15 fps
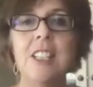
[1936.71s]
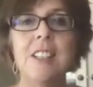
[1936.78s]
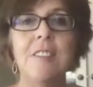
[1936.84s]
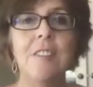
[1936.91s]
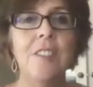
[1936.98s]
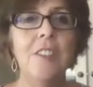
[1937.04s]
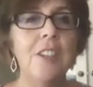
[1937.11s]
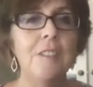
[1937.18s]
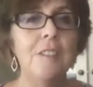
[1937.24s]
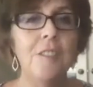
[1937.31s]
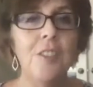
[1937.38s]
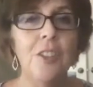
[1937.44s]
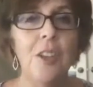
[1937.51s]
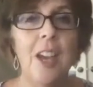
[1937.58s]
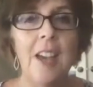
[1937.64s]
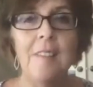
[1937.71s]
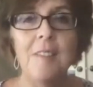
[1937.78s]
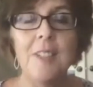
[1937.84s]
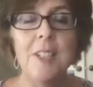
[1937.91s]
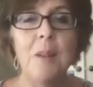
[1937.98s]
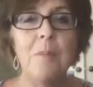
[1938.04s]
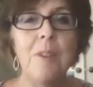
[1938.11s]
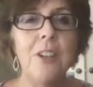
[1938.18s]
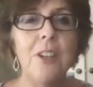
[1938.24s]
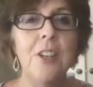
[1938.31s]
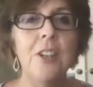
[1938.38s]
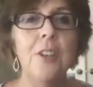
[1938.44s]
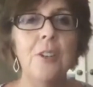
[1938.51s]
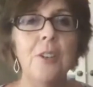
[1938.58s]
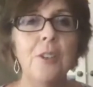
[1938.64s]
if you if you have
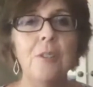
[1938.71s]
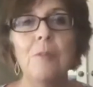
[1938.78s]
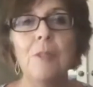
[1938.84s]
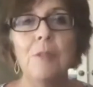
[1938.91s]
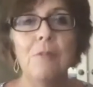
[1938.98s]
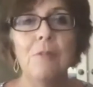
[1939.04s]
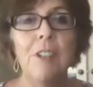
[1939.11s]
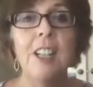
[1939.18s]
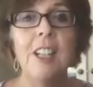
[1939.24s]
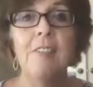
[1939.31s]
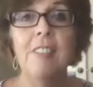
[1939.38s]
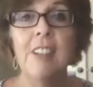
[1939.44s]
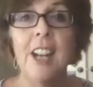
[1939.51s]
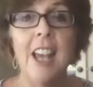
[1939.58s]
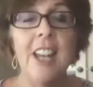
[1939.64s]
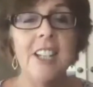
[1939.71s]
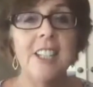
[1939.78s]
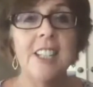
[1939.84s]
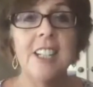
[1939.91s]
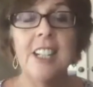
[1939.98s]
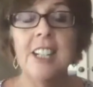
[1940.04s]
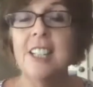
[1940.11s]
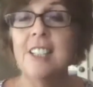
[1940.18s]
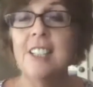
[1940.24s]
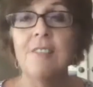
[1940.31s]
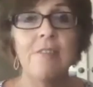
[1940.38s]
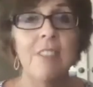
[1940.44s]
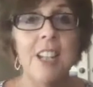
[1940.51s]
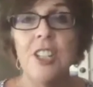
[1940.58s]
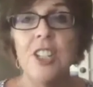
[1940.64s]
someone who would really relate to Liz,
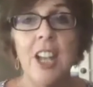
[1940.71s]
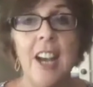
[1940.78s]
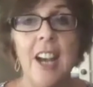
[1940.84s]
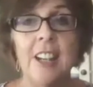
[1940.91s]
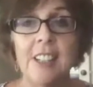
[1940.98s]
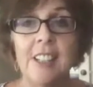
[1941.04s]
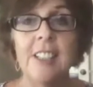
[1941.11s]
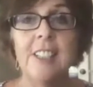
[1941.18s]
reach out.